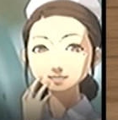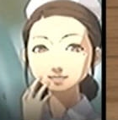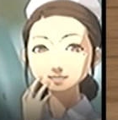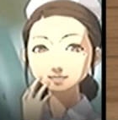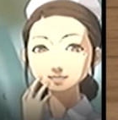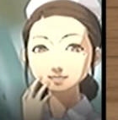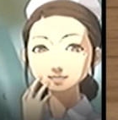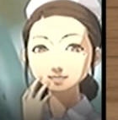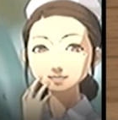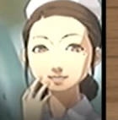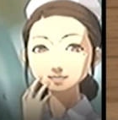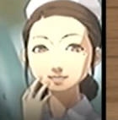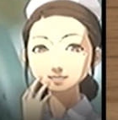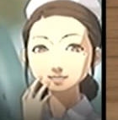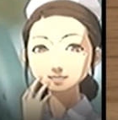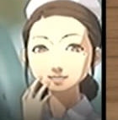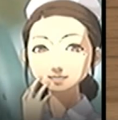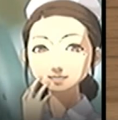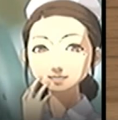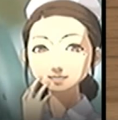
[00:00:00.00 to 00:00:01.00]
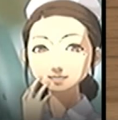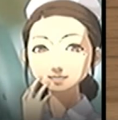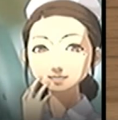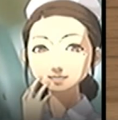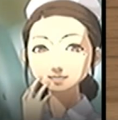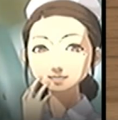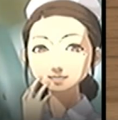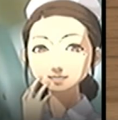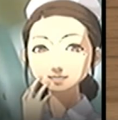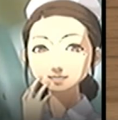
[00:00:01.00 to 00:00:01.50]

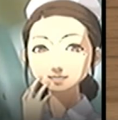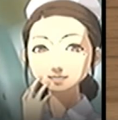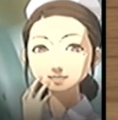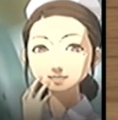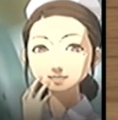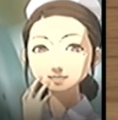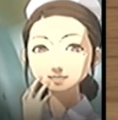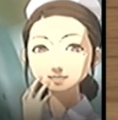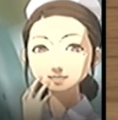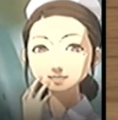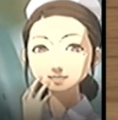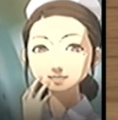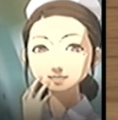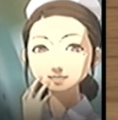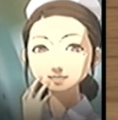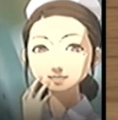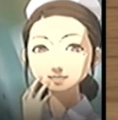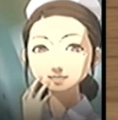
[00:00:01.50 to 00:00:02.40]
No one is speaking in this clip.